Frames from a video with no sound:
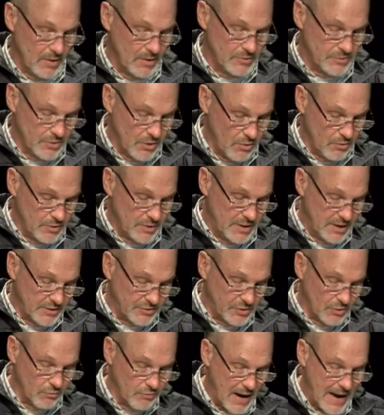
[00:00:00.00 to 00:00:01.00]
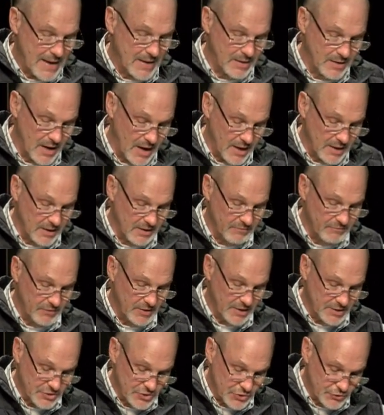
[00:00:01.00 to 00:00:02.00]
So get the right kind of
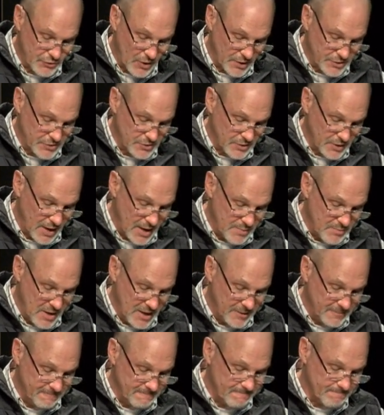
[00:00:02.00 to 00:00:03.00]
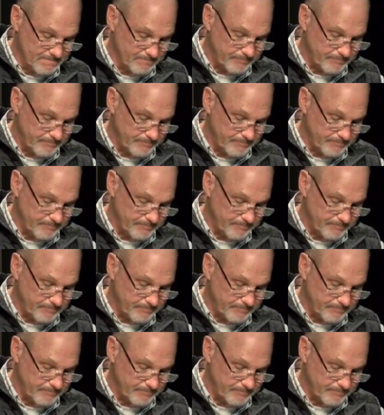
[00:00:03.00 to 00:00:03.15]
instruction. Amen?